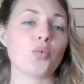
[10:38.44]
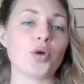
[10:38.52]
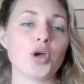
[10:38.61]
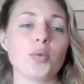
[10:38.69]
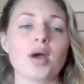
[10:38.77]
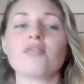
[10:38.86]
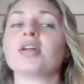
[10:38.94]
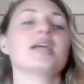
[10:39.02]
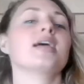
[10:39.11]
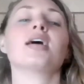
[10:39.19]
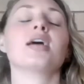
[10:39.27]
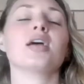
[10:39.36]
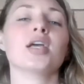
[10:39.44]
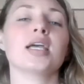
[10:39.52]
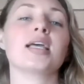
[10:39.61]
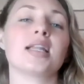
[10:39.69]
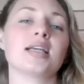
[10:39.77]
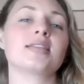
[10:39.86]
Whoever it
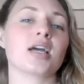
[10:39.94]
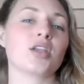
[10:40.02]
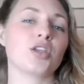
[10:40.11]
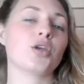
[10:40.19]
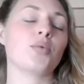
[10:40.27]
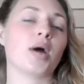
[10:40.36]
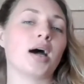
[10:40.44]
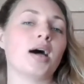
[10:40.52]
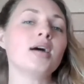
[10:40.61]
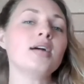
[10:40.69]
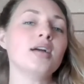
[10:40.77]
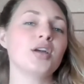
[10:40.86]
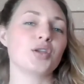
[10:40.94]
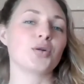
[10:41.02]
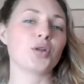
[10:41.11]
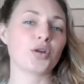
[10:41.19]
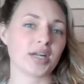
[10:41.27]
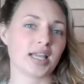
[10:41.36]
is that you are,
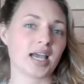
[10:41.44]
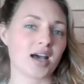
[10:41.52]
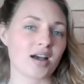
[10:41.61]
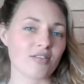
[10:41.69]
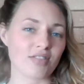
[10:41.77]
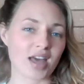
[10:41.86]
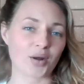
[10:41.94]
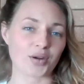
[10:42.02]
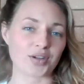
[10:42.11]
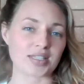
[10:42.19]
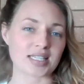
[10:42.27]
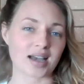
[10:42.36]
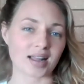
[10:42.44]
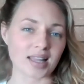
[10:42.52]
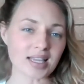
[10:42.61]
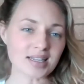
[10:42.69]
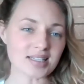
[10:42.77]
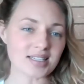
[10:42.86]
you'll already have that own
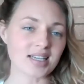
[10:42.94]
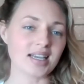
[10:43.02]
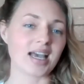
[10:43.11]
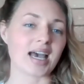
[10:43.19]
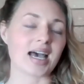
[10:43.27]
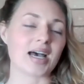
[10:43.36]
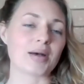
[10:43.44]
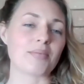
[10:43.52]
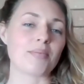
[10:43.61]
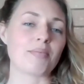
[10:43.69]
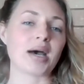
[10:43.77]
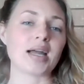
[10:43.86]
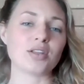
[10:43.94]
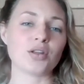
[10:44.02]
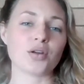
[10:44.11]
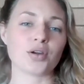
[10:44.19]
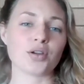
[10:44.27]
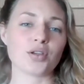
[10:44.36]
talent. But
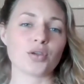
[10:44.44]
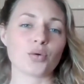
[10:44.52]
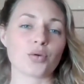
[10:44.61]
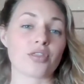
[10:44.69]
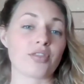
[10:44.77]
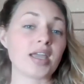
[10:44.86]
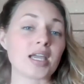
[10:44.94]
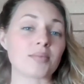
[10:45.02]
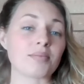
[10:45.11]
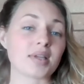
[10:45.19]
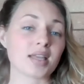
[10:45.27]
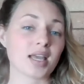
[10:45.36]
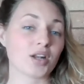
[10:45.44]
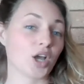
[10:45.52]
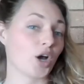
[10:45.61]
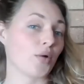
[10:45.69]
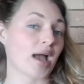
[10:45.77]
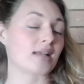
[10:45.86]
your theme can
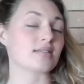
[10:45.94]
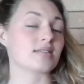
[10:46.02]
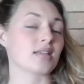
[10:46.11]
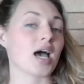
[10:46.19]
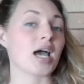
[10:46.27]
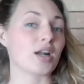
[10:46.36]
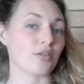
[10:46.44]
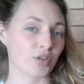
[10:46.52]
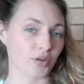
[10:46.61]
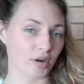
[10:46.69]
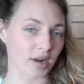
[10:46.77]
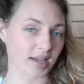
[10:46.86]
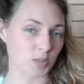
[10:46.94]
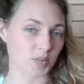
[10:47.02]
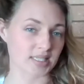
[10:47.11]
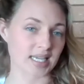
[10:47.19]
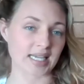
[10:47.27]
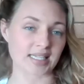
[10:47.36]
go outside of your own
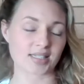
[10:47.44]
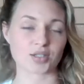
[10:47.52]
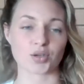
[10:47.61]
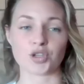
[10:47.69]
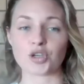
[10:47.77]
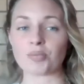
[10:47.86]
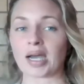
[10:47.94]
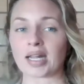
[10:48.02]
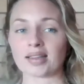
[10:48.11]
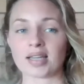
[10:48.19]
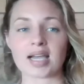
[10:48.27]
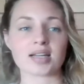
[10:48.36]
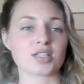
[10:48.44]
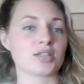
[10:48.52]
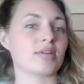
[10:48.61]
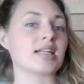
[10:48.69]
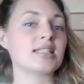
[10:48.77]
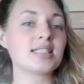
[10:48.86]
expertise. So you might like to
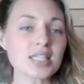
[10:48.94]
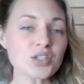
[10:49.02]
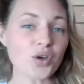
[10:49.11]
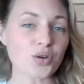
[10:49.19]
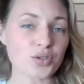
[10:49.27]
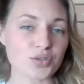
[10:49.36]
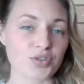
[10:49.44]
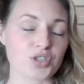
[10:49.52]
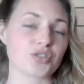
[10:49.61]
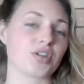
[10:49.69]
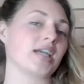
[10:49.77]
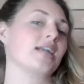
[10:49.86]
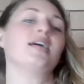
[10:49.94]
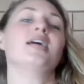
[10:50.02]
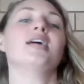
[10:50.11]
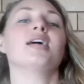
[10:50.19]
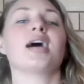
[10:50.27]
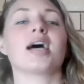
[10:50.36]
run a detox retreat,
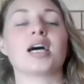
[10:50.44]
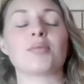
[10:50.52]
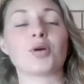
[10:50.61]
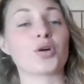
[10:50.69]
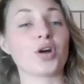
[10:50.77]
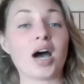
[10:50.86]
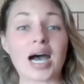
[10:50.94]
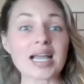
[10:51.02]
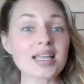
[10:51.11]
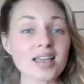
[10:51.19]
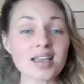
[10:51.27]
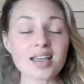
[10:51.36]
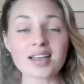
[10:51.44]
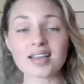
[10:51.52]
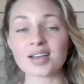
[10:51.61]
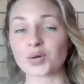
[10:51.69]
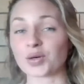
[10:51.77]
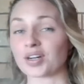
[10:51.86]
or a
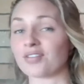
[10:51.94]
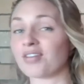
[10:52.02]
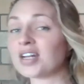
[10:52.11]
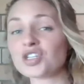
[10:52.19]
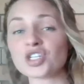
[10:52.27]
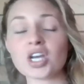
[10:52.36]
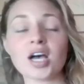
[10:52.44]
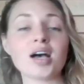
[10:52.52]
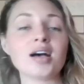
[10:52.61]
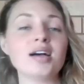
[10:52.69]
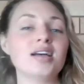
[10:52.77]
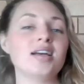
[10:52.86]
hiking or adventure.